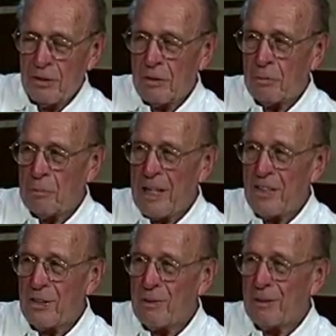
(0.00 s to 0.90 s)

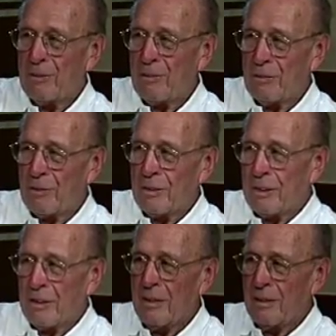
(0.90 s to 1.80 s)
space with
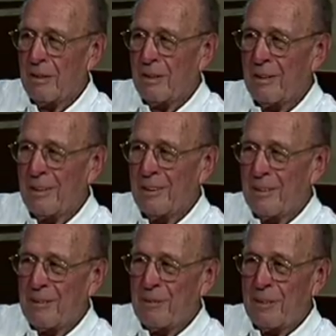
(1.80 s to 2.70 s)
the
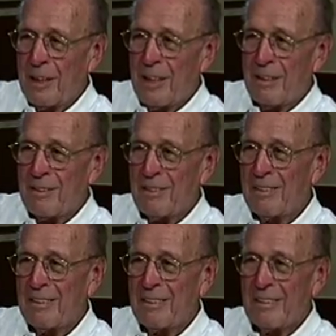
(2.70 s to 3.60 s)
iron
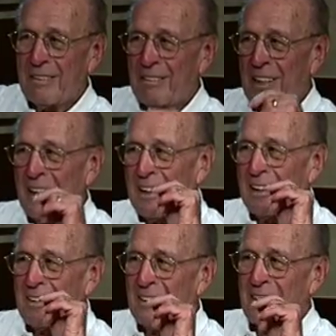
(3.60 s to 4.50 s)

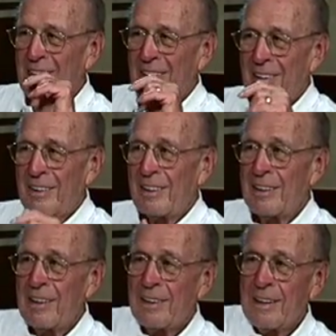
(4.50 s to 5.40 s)
railings, and
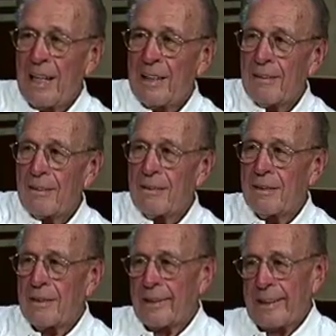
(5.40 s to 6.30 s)
the guy goes,
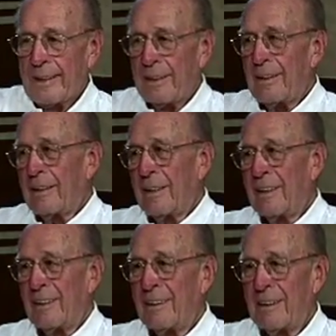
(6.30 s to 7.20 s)

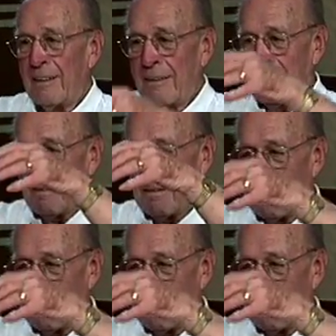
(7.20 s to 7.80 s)
and they hold it,